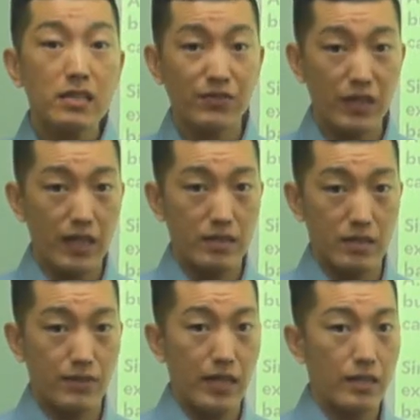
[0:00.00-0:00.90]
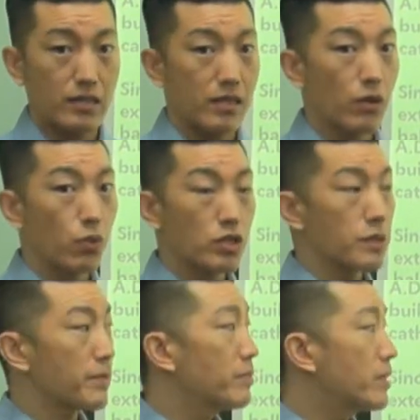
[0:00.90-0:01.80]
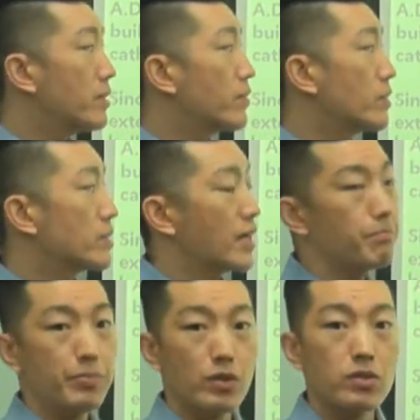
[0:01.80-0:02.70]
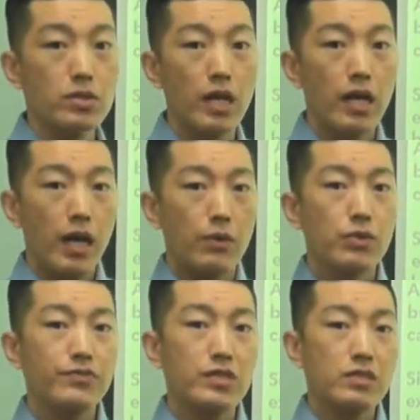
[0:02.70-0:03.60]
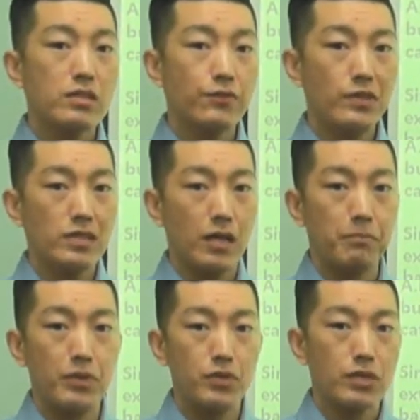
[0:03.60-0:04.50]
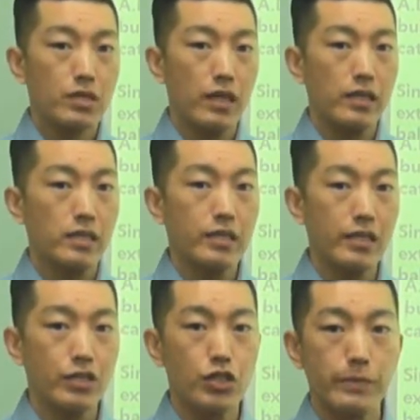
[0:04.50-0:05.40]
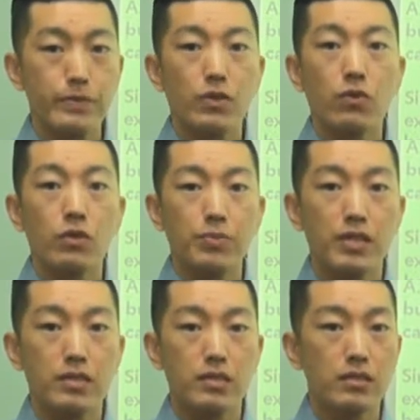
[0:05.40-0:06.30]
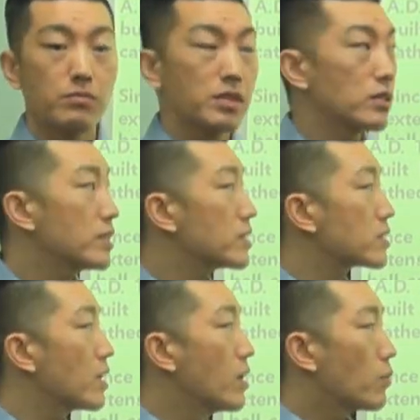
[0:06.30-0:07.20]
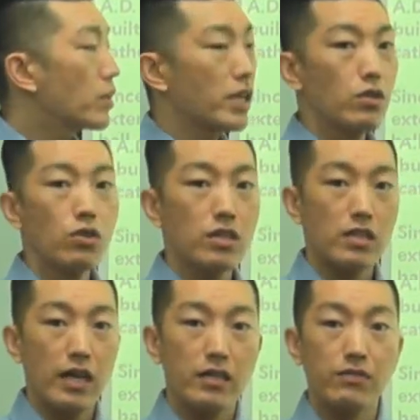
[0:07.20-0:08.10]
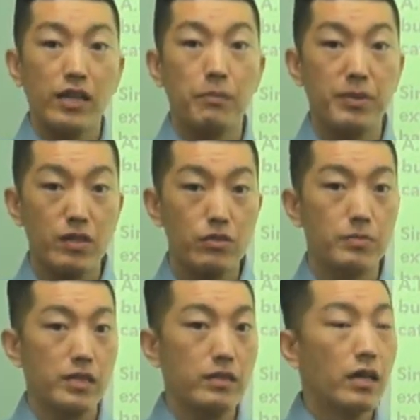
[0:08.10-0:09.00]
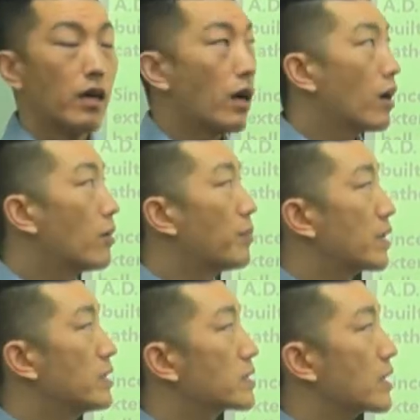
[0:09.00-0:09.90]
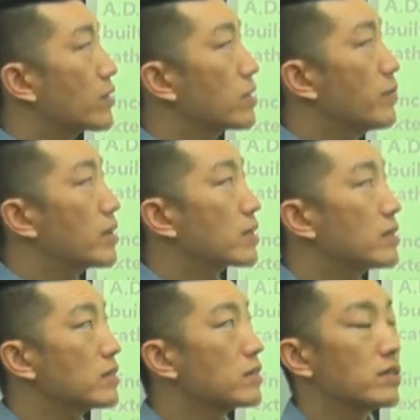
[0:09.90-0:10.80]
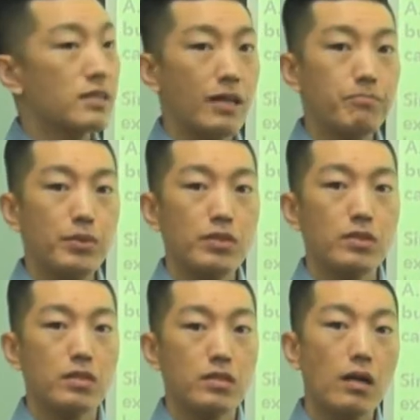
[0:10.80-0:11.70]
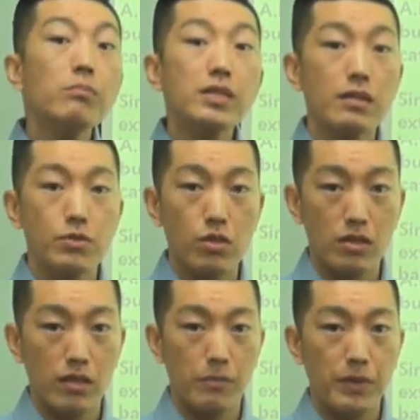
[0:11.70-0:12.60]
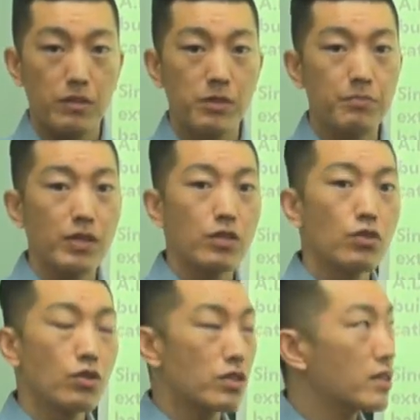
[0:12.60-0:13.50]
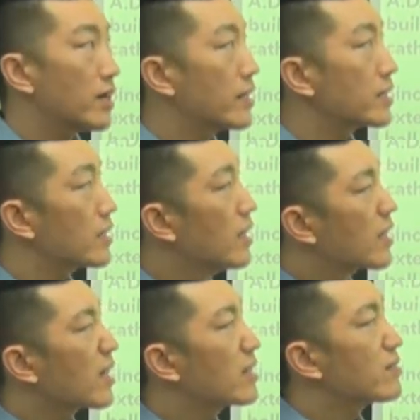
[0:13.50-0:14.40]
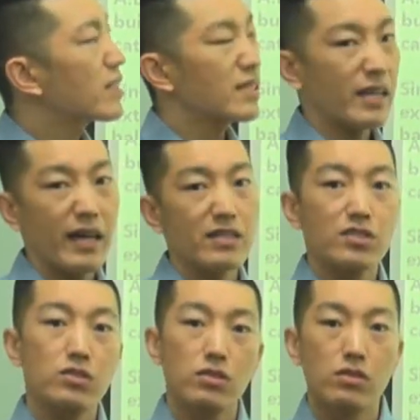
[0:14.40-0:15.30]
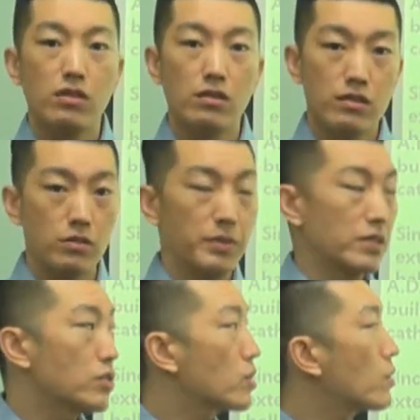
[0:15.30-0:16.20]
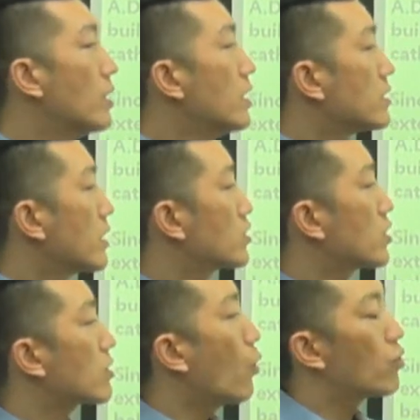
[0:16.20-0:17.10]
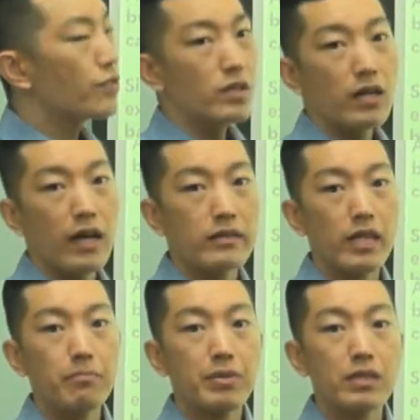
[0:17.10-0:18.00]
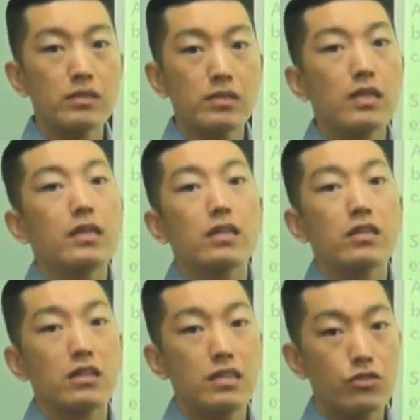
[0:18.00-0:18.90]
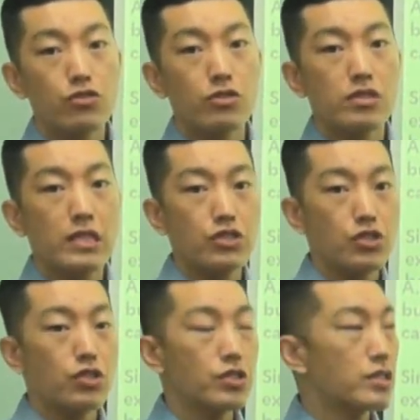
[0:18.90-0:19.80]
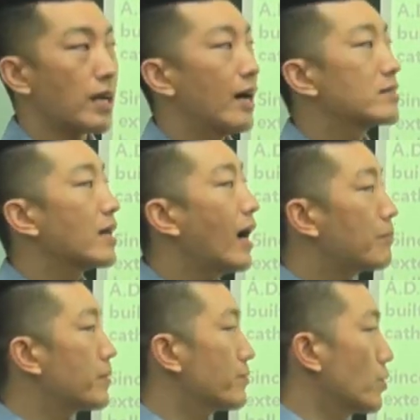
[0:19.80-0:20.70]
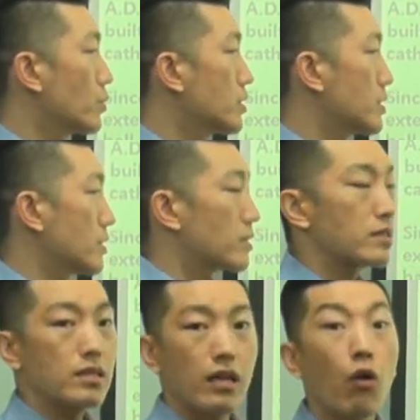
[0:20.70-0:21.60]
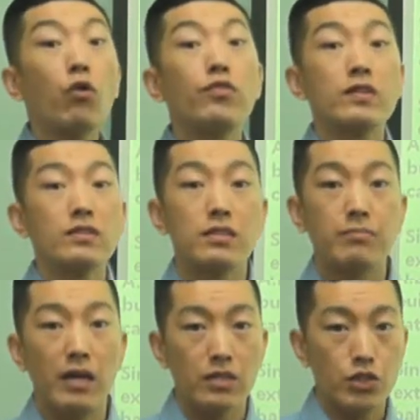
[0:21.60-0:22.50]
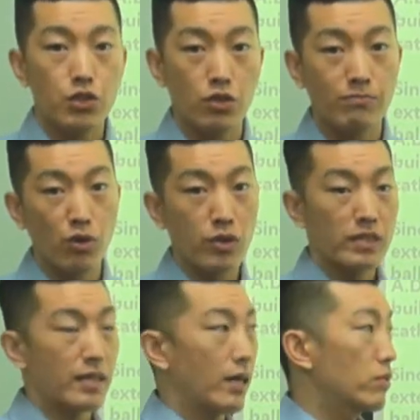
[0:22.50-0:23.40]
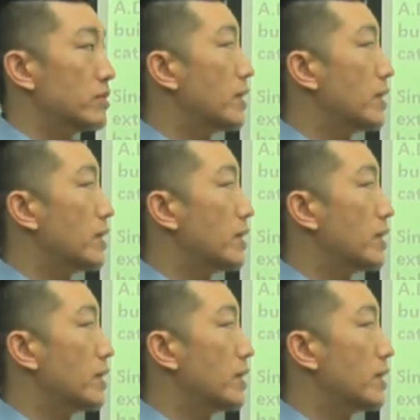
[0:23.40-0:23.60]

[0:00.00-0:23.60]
different kinds of gods, and they worship them in their temples. And we've seen different temples, like in Egypt or places in the Middle East, where they look kind of like a pyramid. But in South America, their temples sometimes look like a pyramid, but it looked like kind of like a castle a little bit. So they took over and they built cathedrals and churches on top of those things over the demolished or the broken down